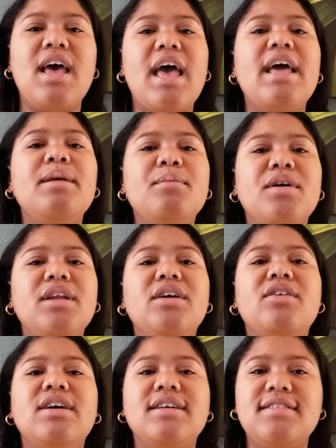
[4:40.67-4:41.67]
any money
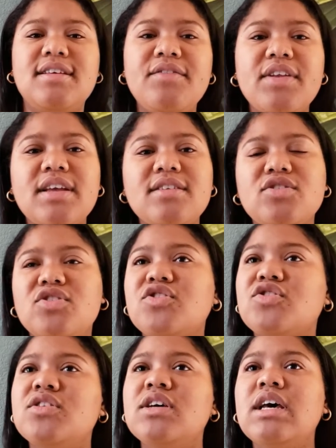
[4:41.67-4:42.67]
on activities.